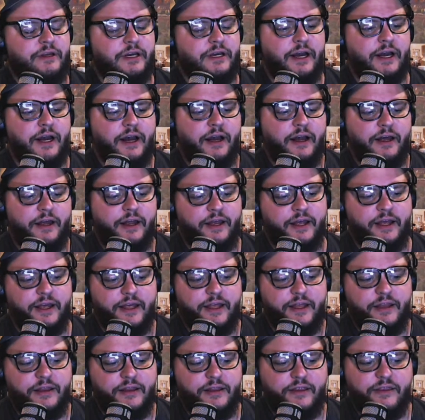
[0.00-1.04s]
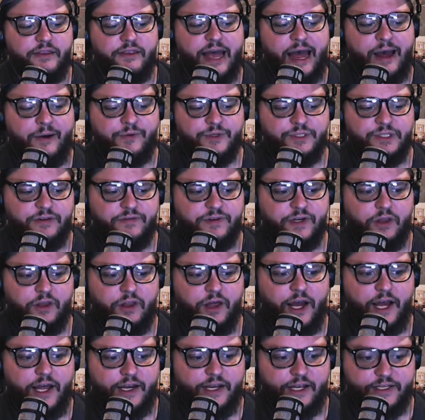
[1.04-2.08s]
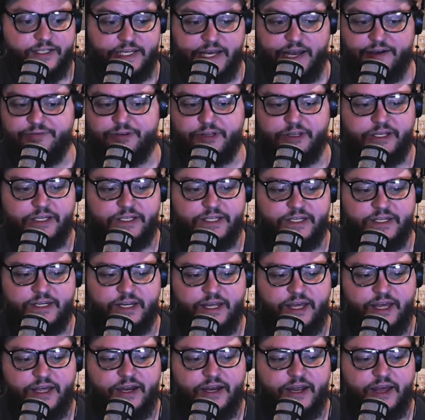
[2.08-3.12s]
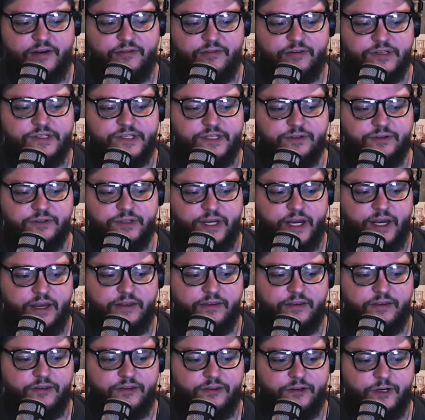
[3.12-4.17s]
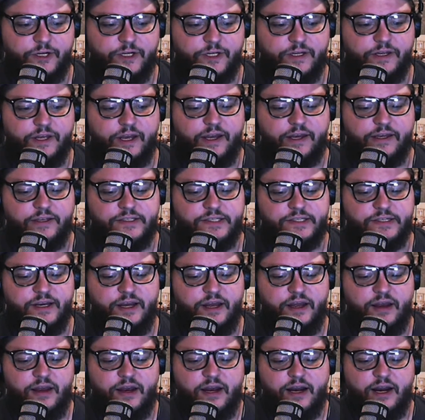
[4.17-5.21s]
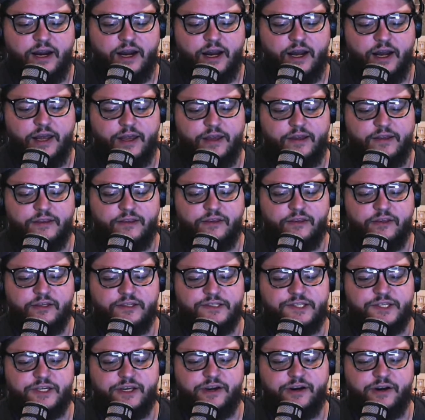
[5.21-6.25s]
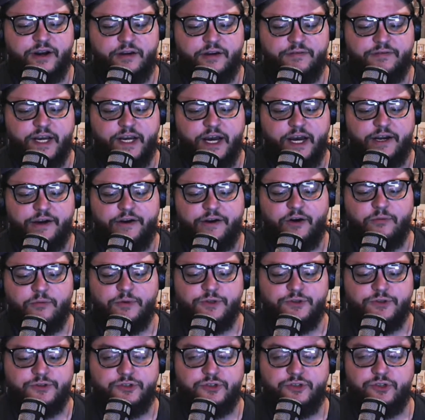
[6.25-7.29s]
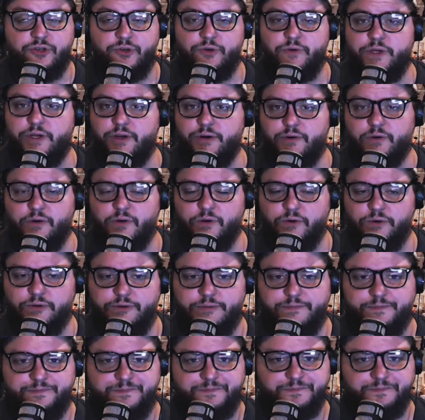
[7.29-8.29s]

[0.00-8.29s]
and that was even a lot. And I definitely didn't hit every single day of the 30 days. This year I've got an almost 2-year-old